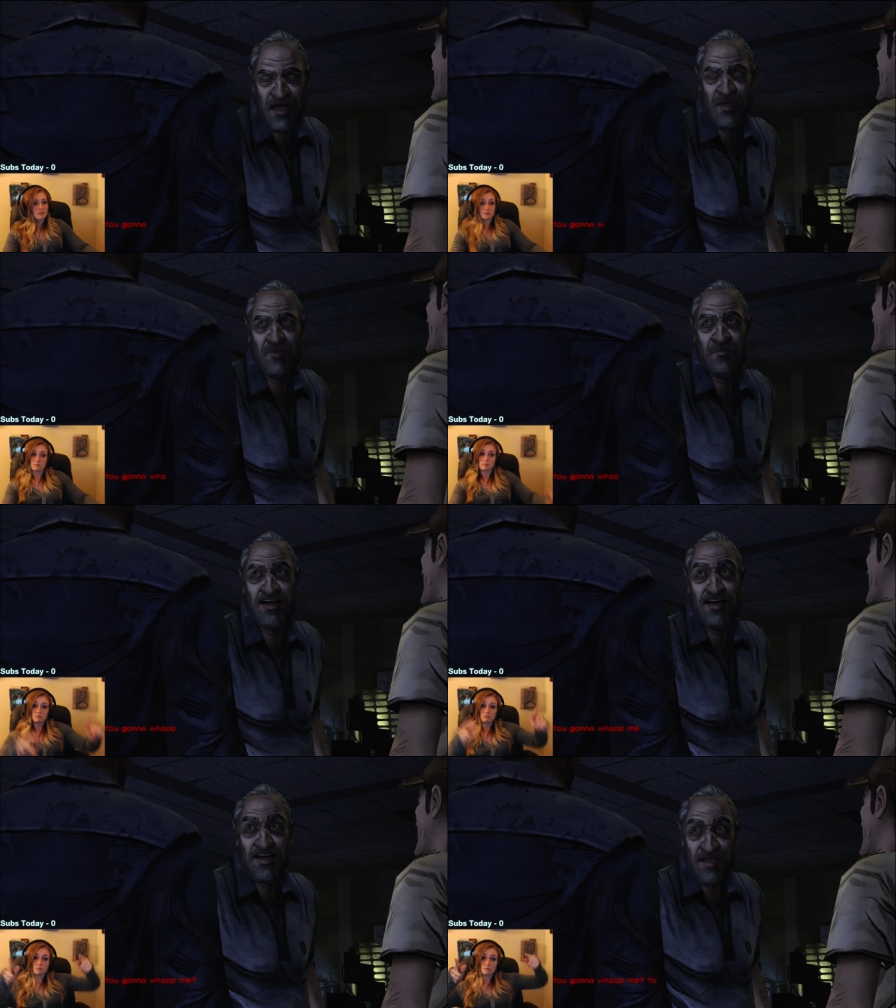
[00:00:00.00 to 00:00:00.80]
gonna
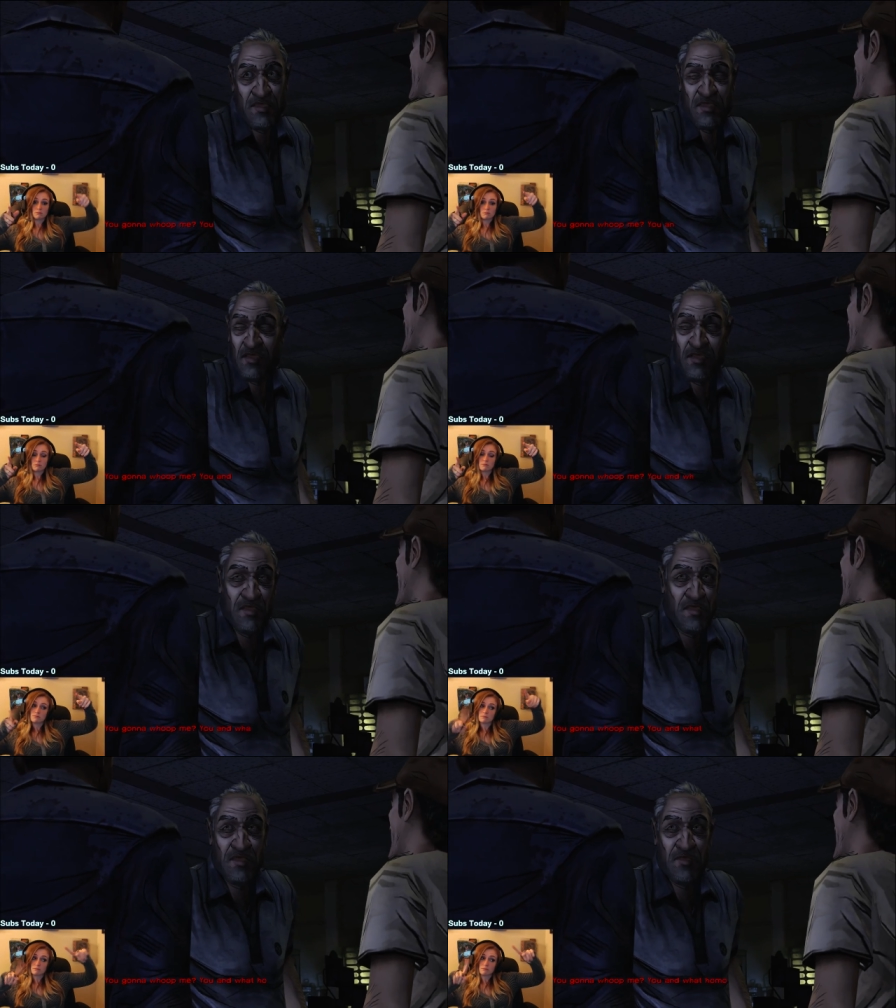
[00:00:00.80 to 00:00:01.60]
whoop me?
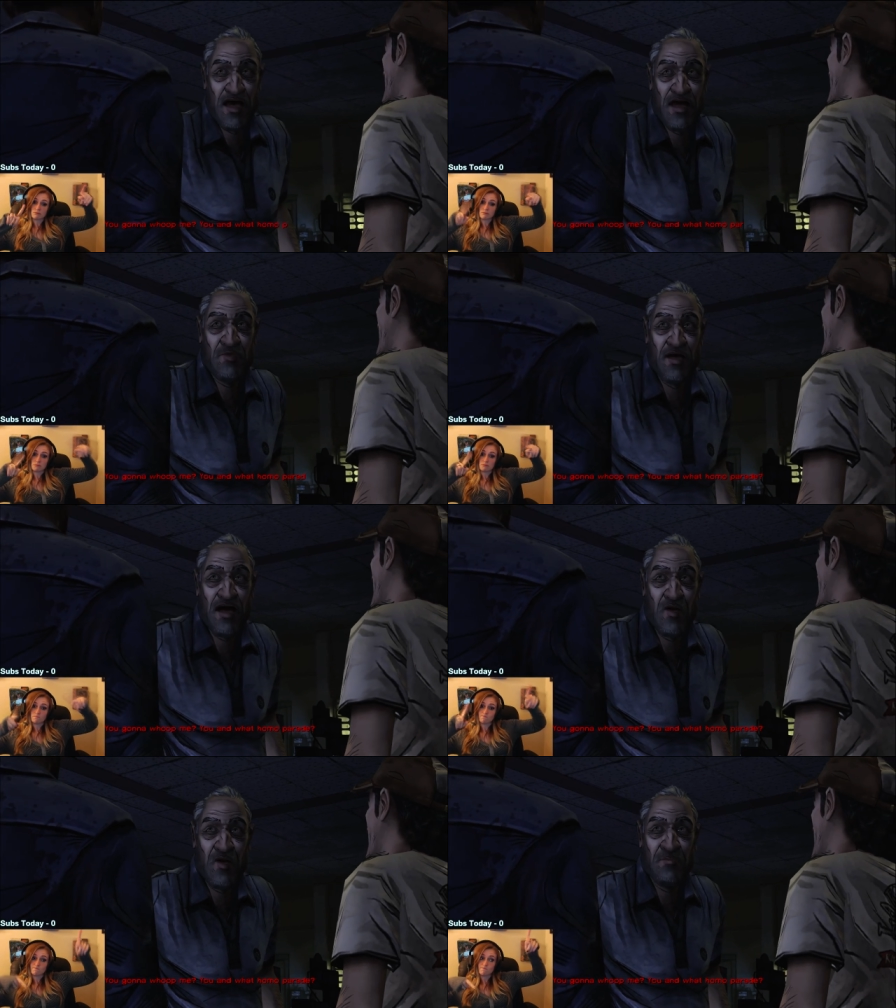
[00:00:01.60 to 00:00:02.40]
You in
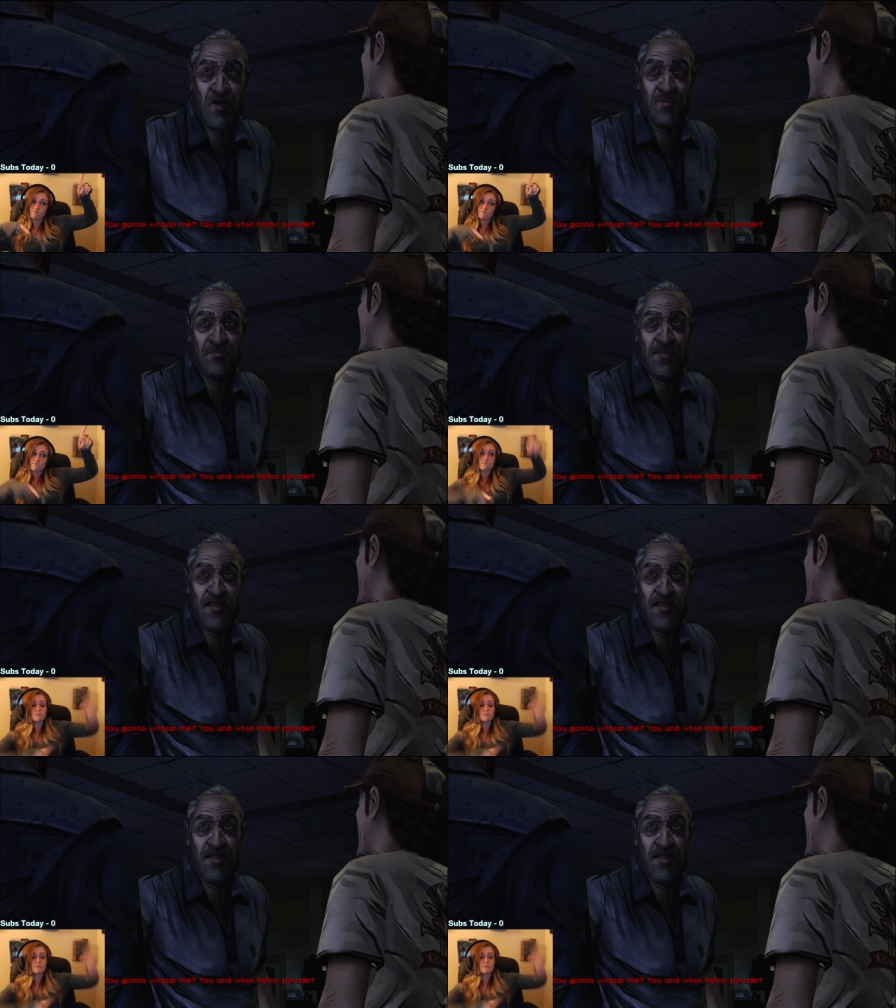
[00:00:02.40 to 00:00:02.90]
what homo